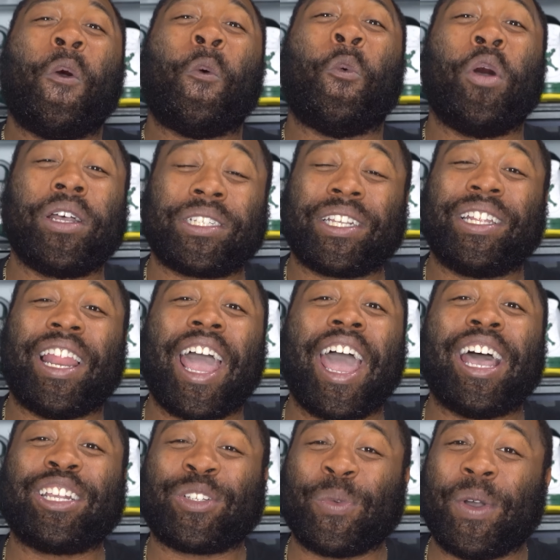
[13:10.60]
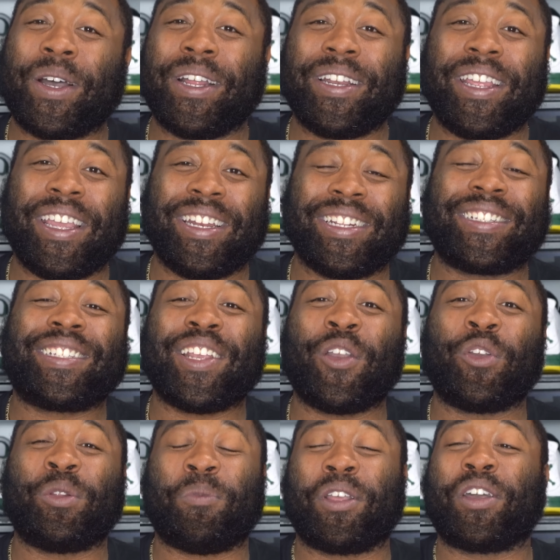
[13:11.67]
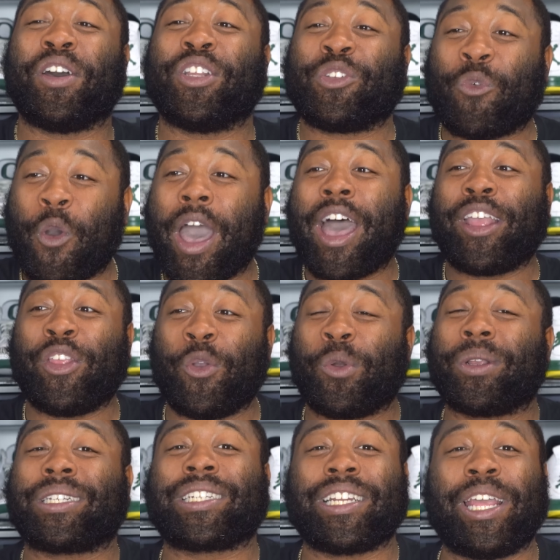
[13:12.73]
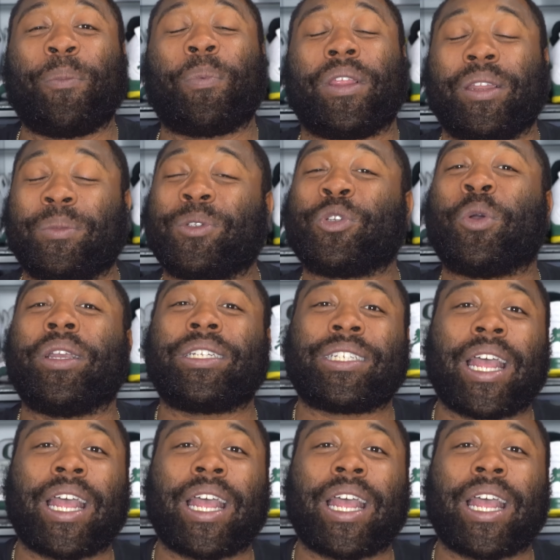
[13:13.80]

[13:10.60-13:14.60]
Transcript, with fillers: was the last one in the series, because while you were sleeping, them joint